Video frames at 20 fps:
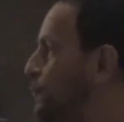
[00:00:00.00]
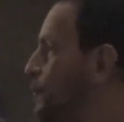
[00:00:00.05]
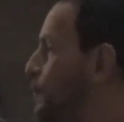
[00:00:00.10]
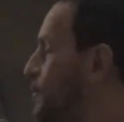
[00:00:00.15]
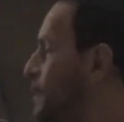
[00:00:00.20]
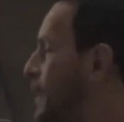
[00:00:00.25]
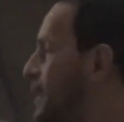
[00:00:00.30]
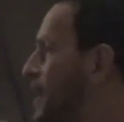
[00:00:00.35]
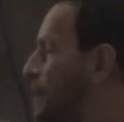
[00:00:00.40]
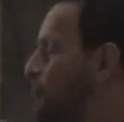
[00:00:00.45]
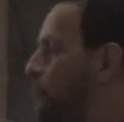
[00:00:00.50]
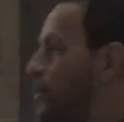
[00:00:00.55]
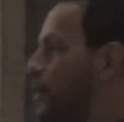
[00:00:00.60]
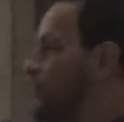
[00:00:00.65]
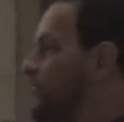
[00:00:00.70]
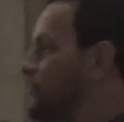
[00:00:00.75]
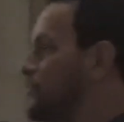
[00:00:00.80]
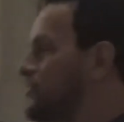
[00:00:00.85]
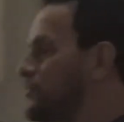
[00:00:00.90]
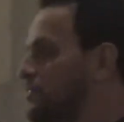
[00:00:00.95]
feel that our
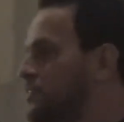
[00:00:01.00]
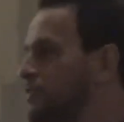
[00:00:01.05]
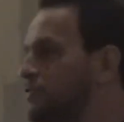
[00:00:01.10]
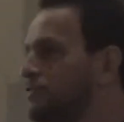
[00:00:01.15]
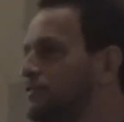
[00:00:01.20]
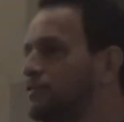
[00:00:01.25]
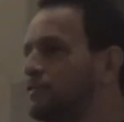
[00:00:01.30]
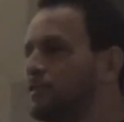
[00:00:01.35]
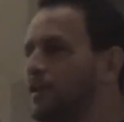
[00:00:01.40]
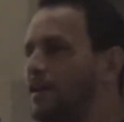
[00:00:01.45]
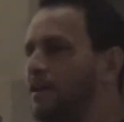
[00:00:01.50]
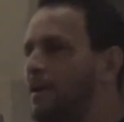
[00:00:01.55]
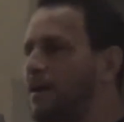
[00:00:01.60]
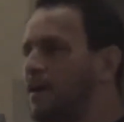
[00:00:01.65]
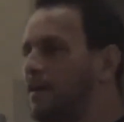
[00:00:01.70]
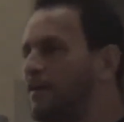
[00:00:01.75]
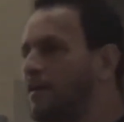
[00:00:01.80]
brothers and sisters are